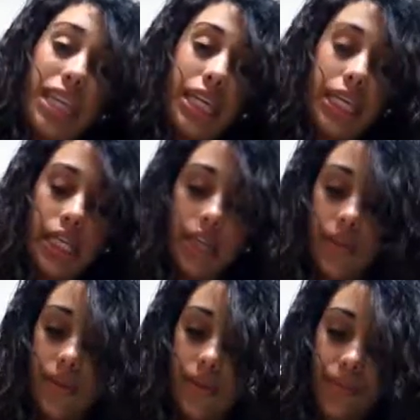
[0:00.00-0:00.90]
clean,
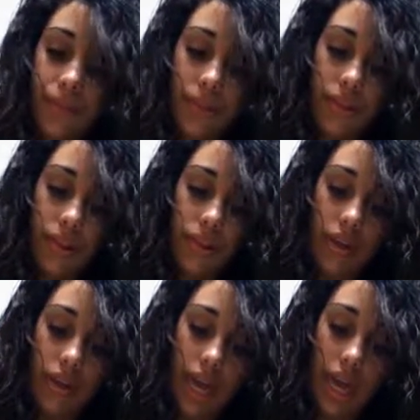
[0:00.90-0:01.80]

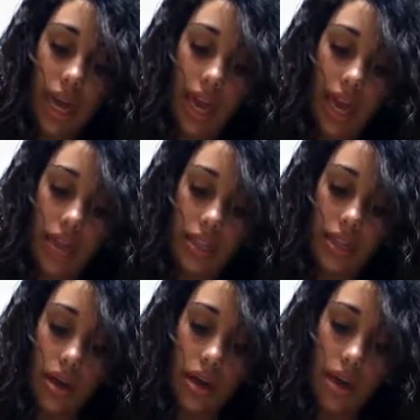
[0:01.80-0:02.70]
and
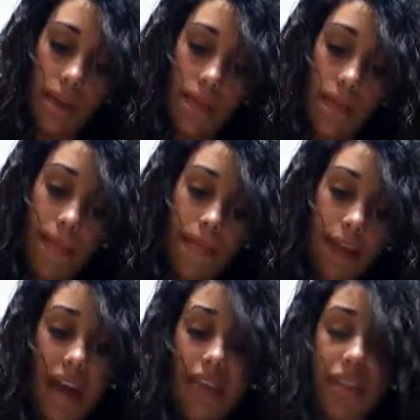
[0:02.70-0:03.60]

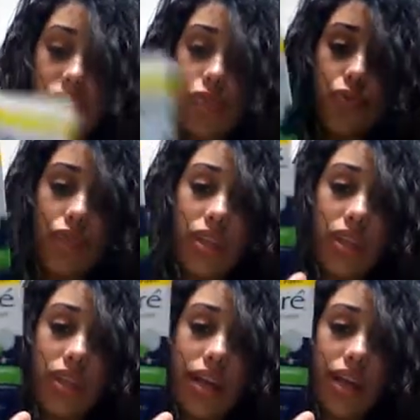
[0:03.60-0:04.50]
I think it's really
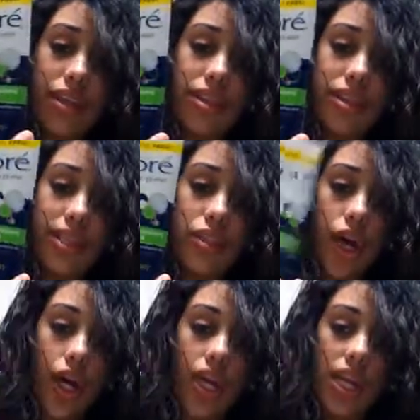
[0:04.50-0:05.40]
good. I got this at
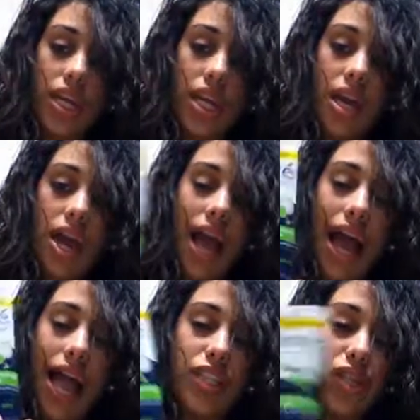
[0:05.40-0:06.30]
Target.
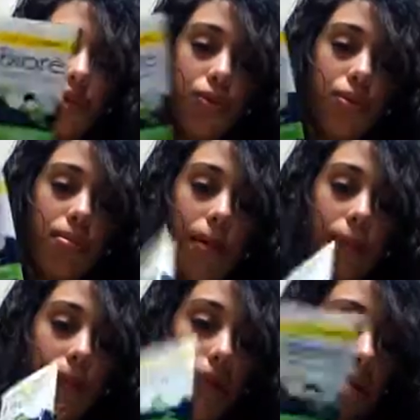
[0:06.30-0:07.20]
I don't
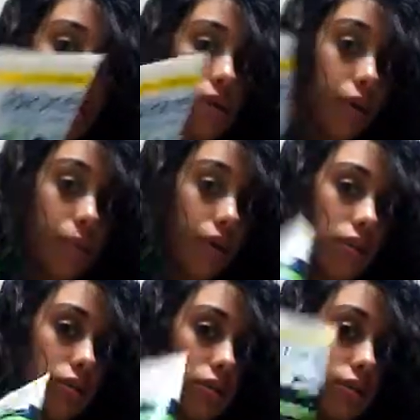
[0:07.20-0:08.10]
remember the
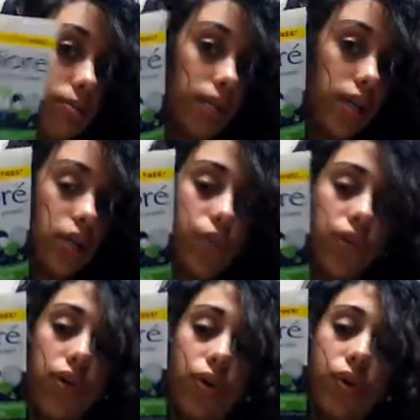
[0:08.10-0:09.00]
price, to be honest
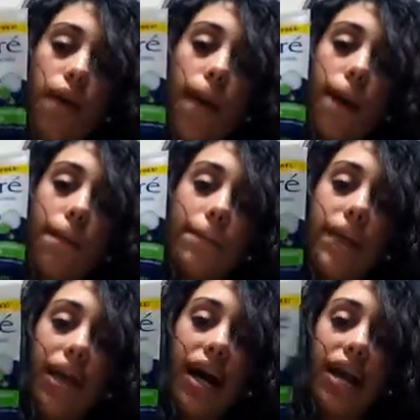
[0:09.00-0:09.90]
with you,
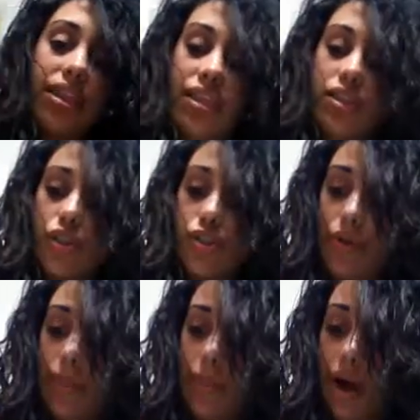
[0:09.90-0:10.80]
but I think it's a
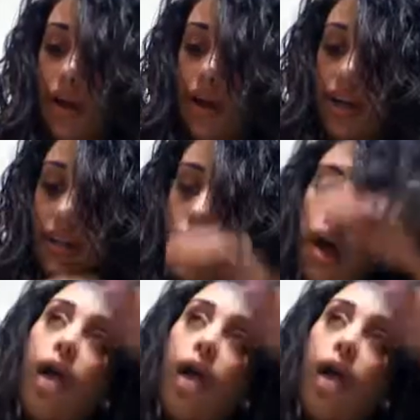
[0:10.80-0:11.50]
great product.